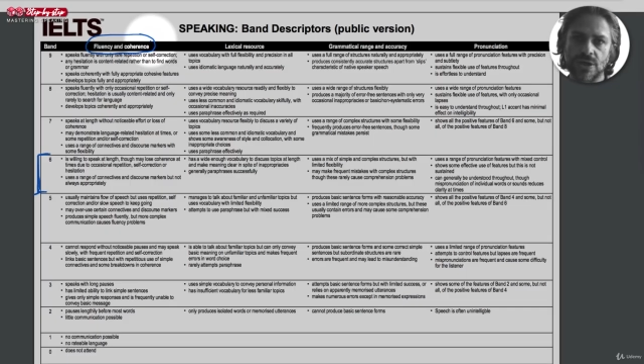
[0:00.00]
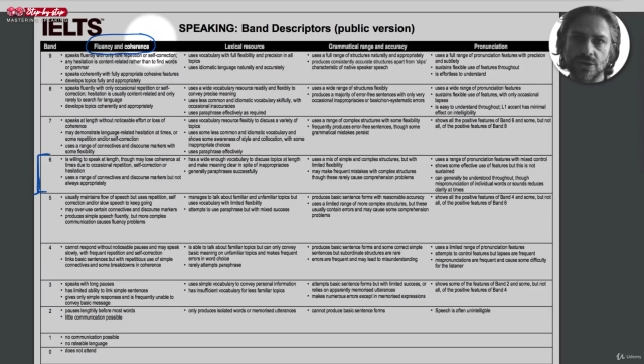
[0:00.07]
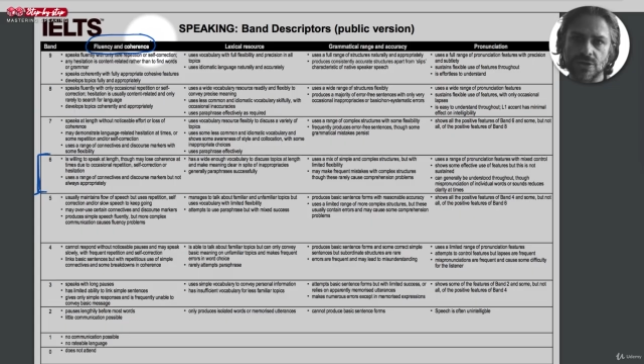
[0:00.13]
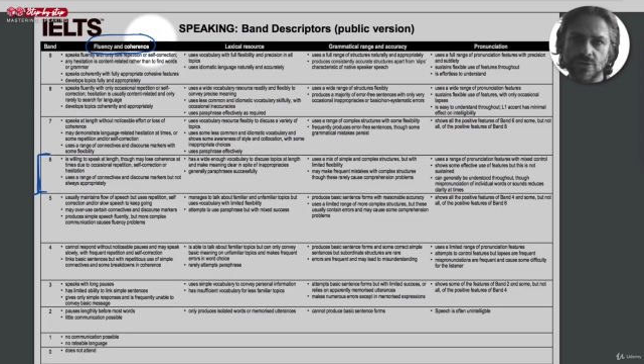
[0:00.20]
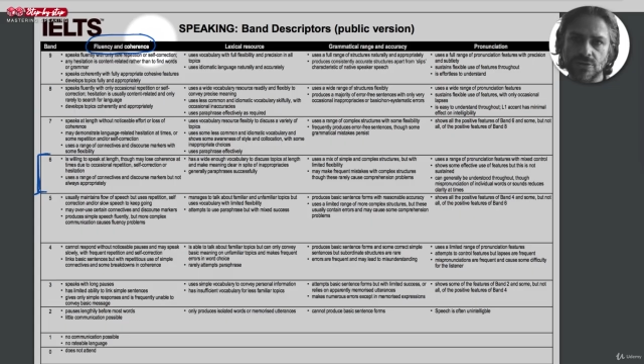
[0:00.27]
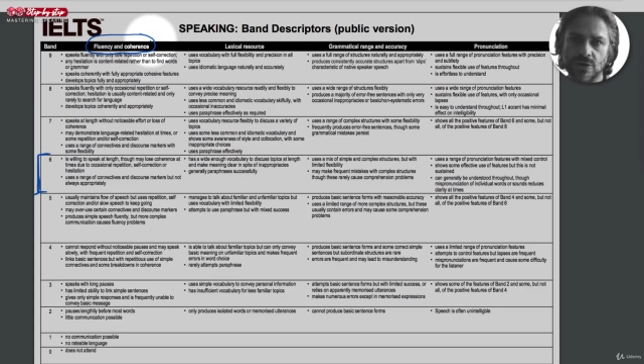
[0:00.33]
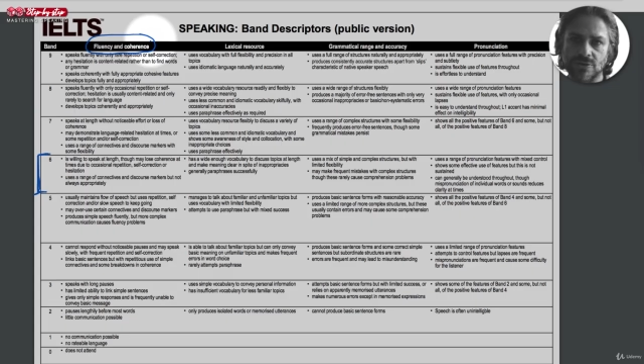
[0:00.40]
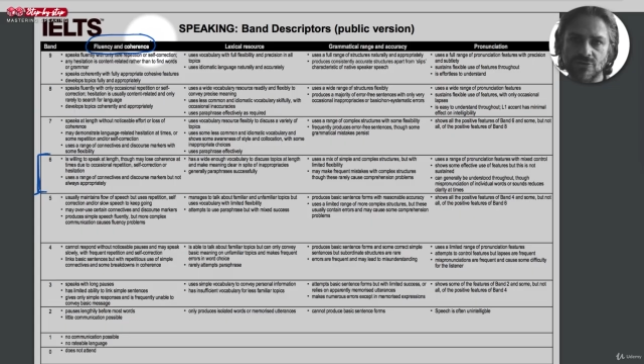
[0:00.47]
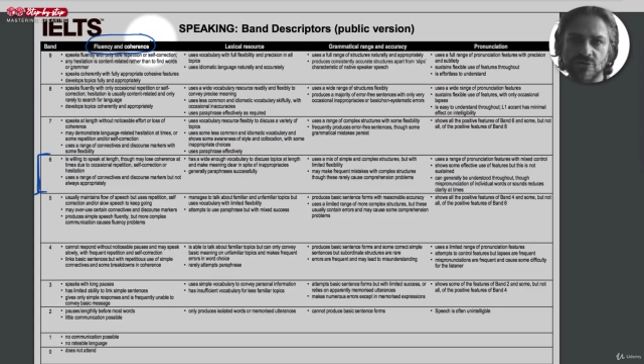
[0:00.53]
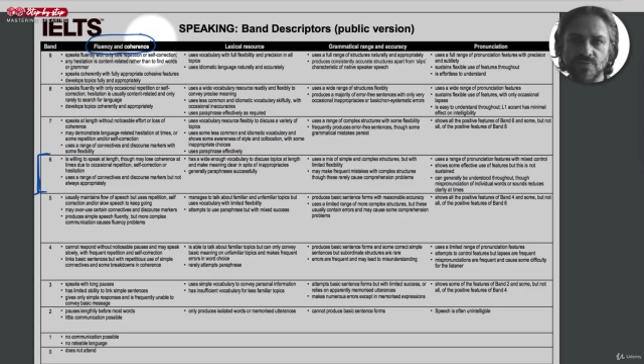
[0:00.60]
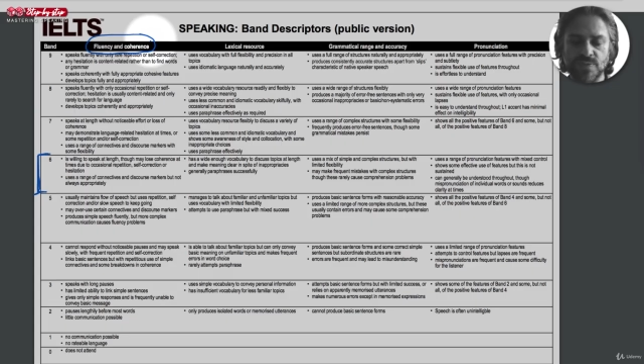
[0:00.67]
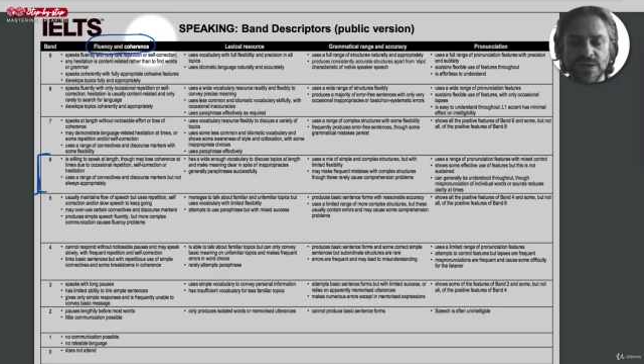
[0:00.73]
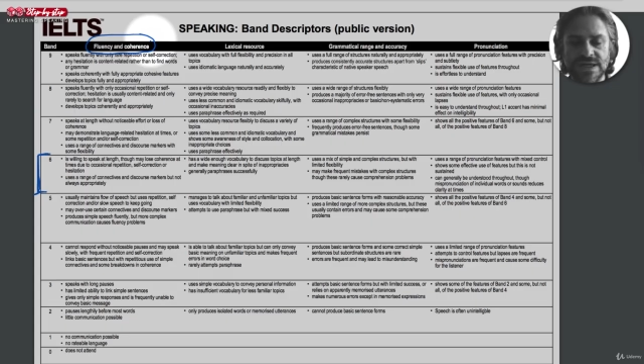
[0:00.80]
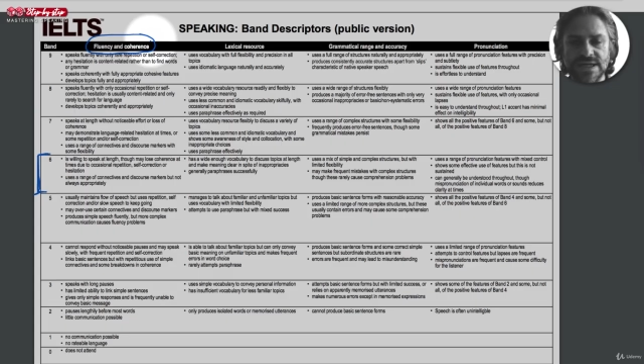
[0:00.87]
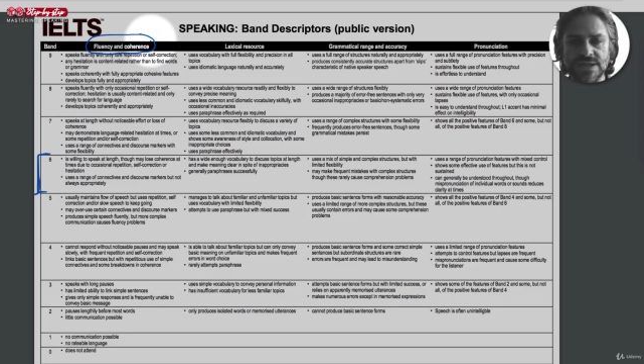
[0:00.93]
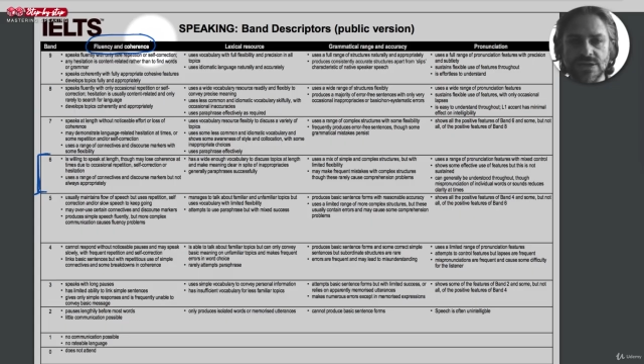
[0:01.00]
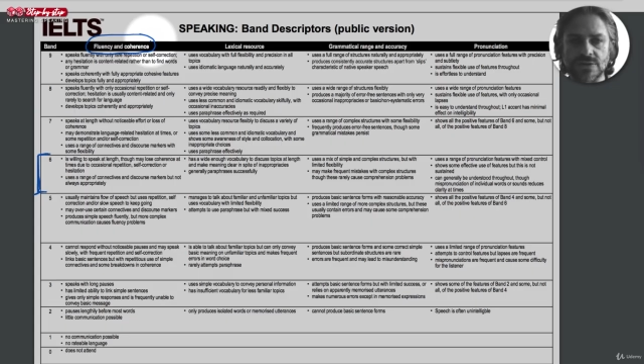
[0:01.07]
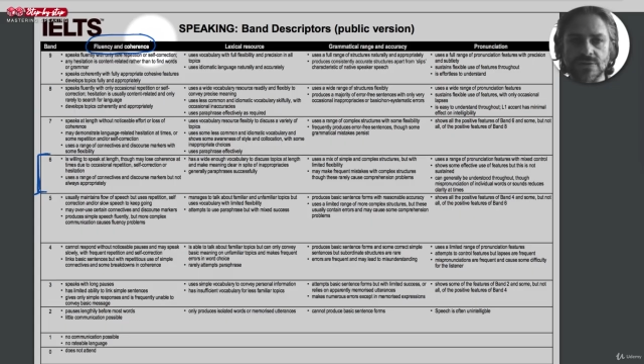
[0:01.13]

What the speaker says: you don't repeat